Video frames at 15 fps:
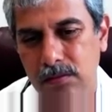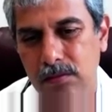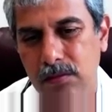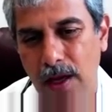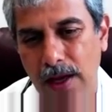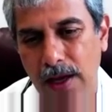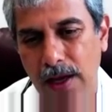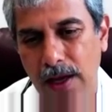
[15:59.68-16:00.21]

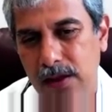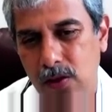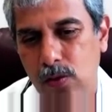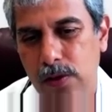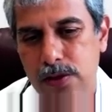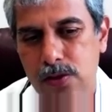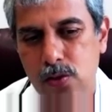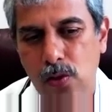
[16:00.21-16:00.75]
I think you
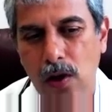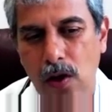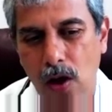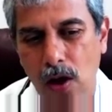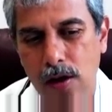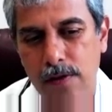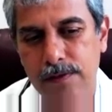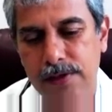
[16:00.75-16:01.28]
can do a
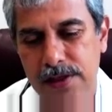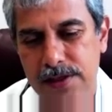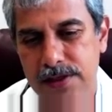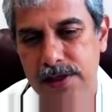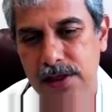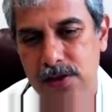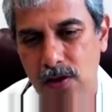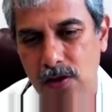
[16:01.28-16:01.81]
lot of these
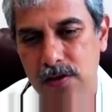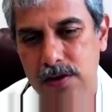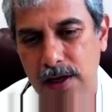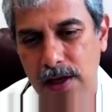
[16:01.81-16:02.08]
things via